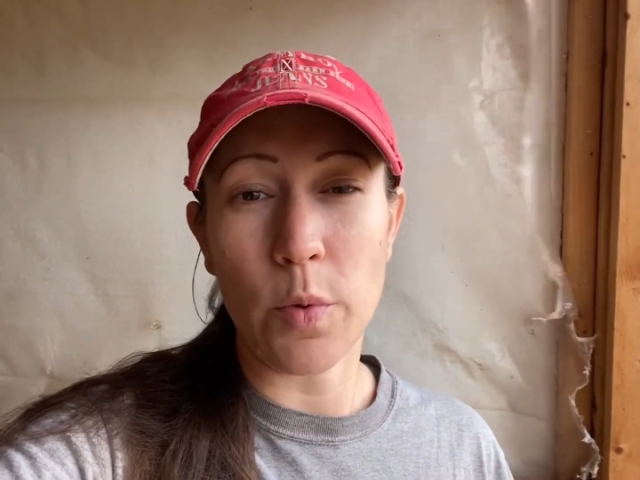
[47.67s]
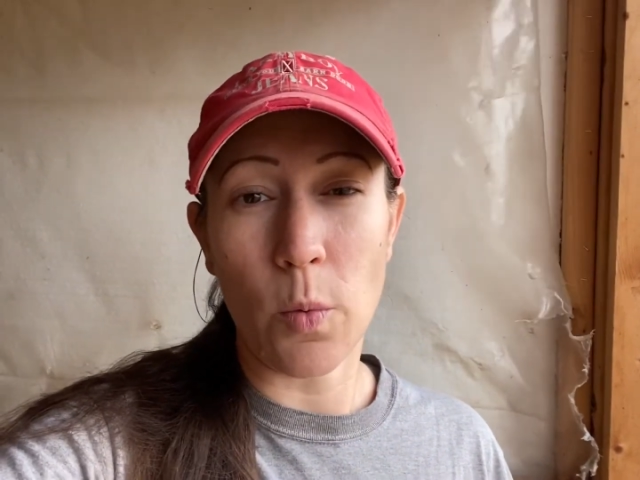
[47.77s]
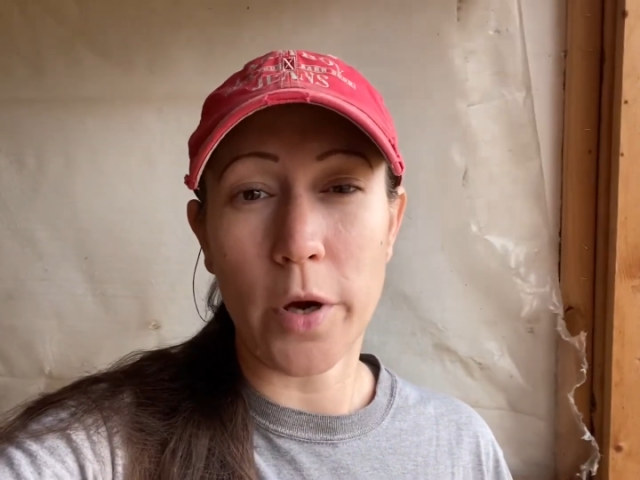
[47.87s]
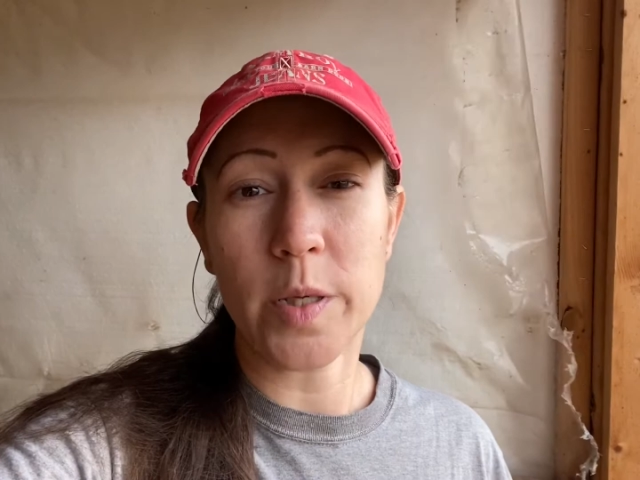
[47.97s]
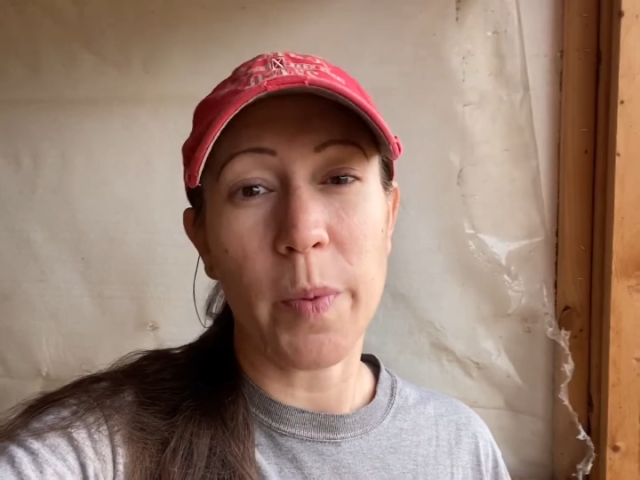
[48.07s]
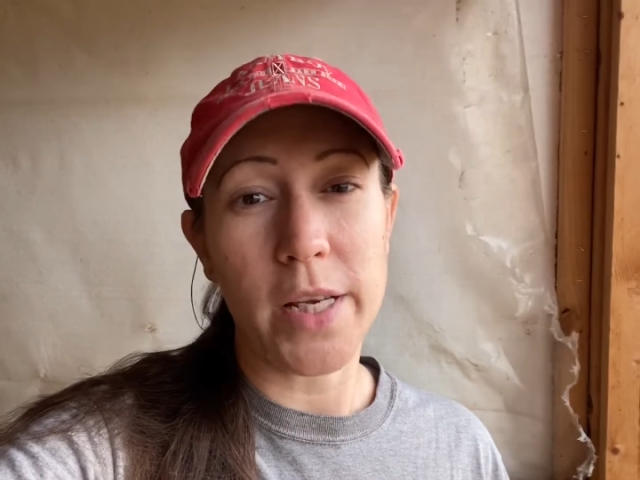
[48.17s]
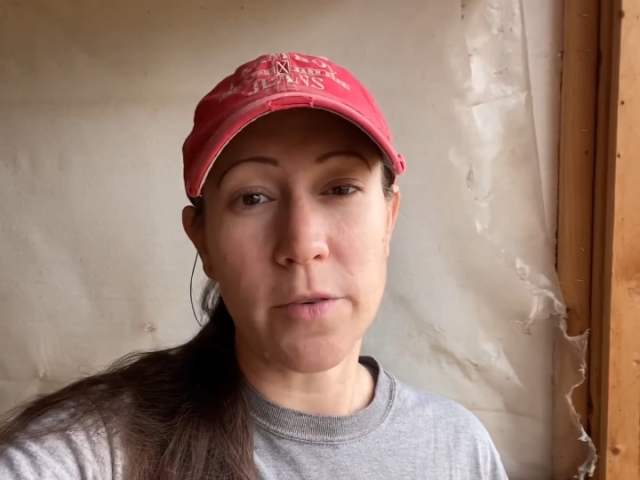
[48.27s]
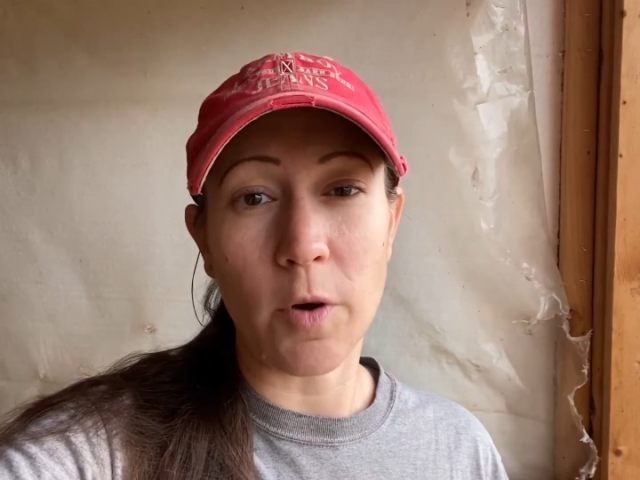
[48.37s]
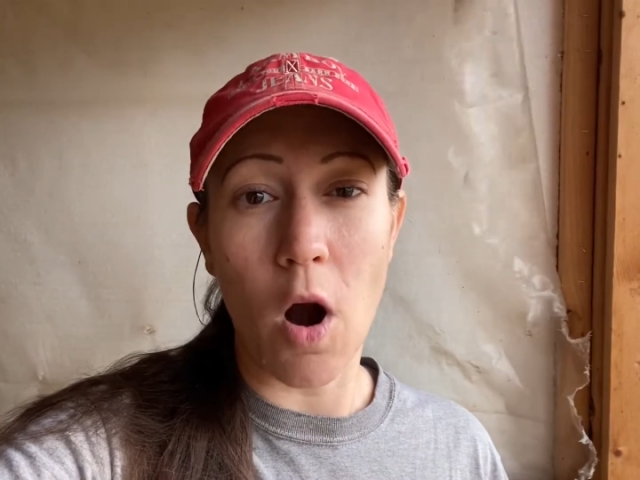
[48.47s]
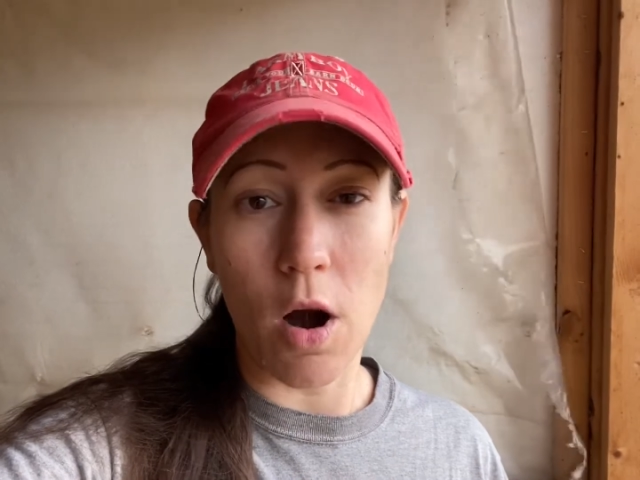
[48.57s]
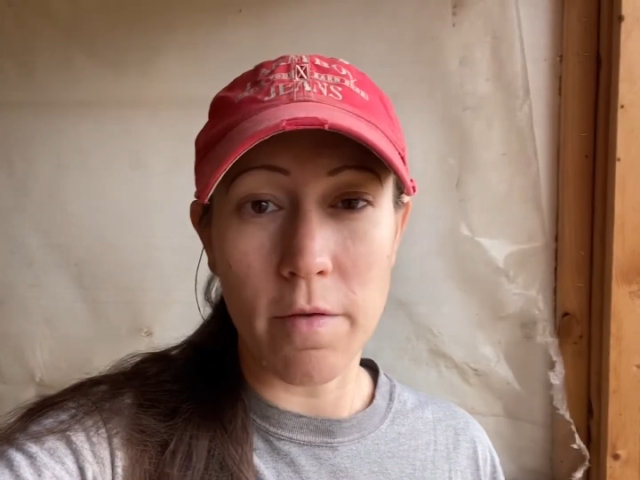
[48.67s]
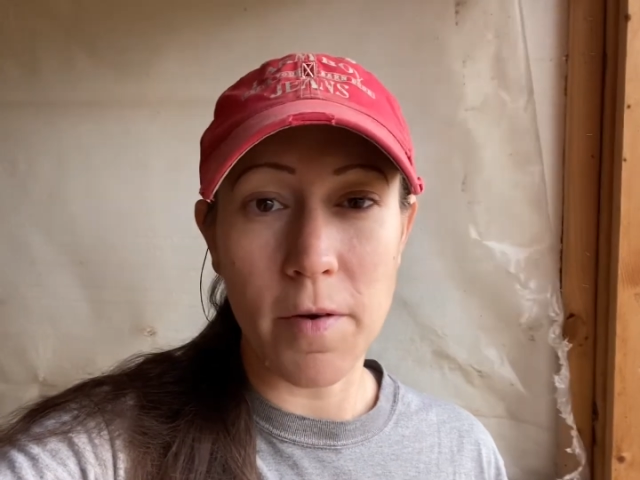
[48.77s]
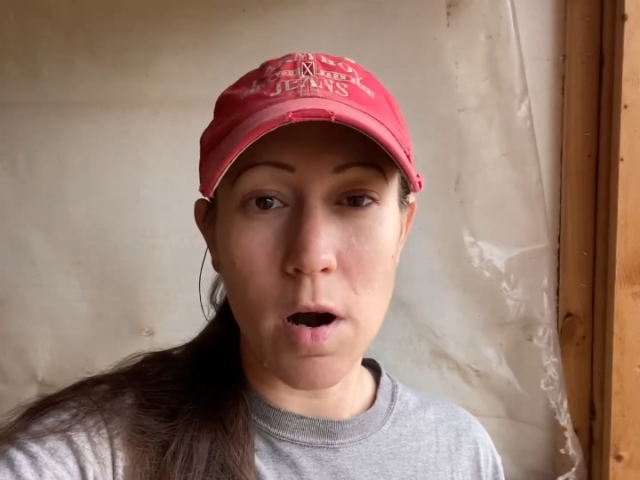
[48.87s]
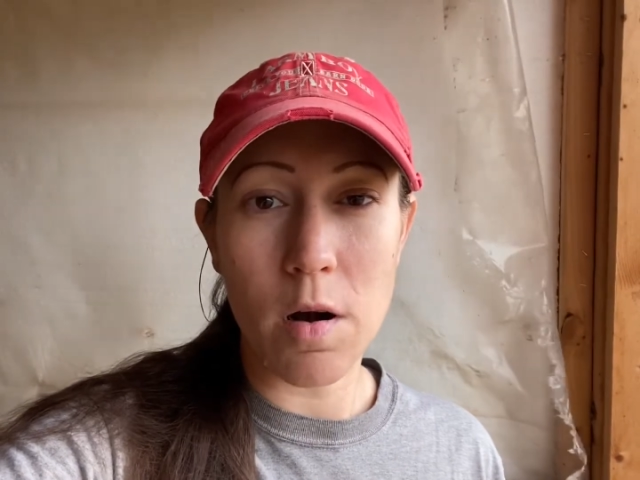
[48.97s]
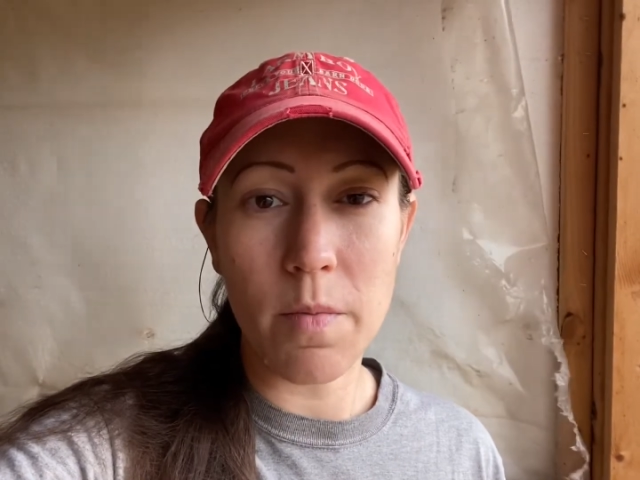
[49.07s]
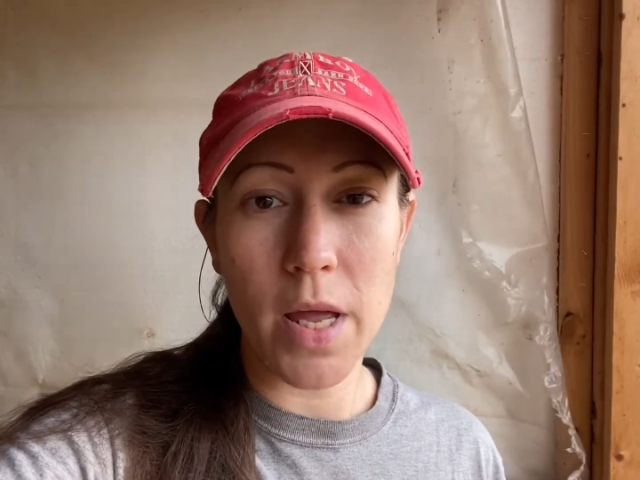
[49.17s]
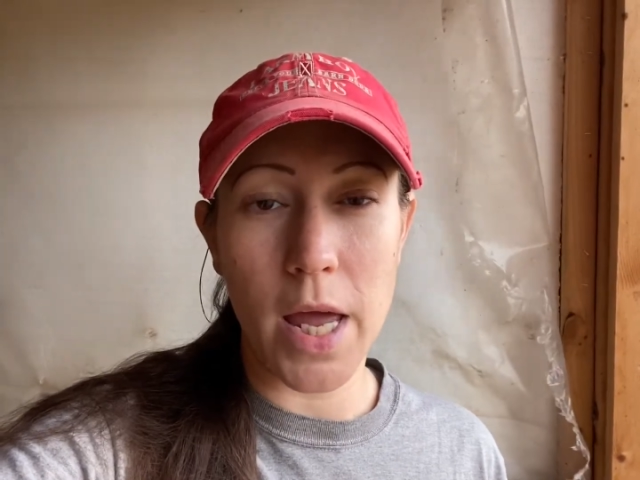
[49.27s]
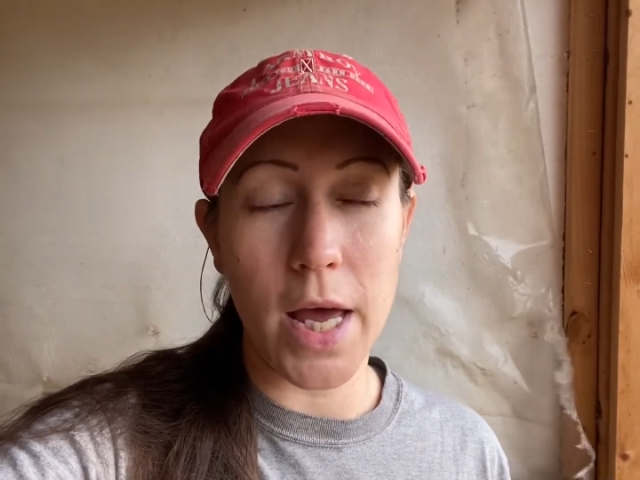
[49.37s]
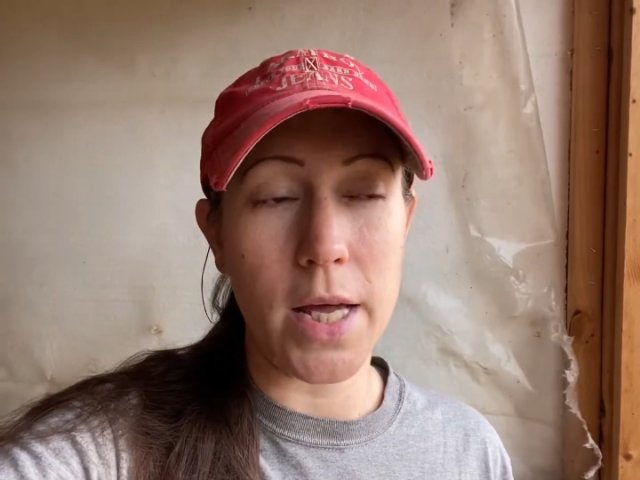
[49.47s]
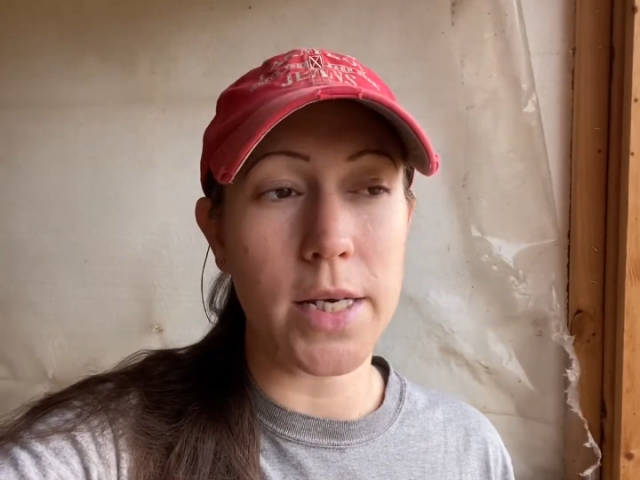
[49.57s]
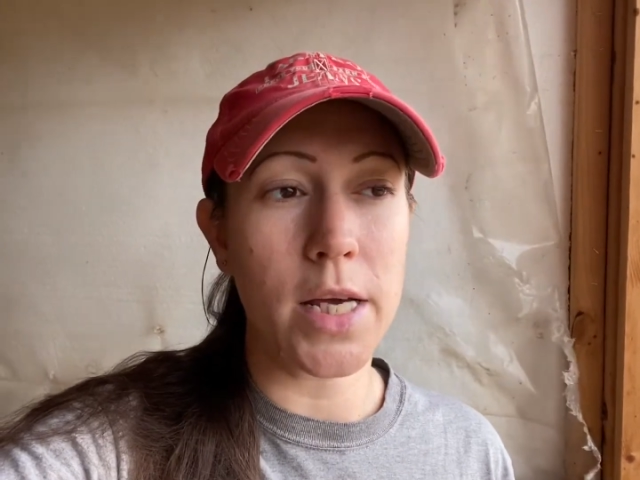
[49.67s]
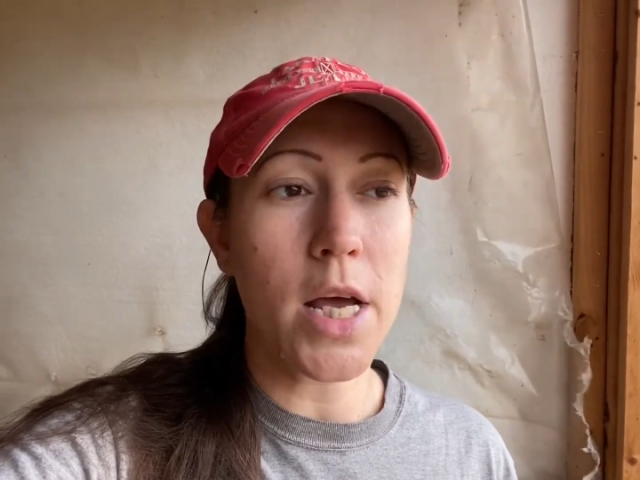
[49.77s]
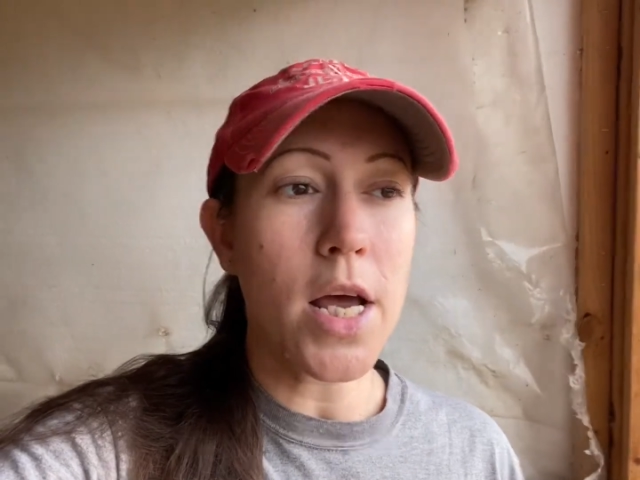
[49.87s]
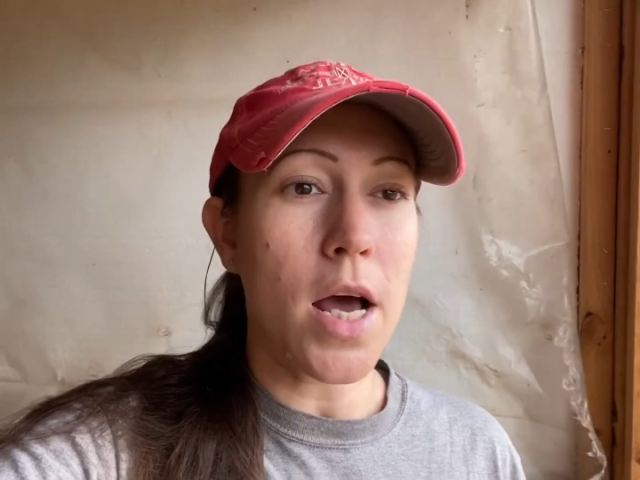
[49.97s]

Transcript: what works best for our farm, and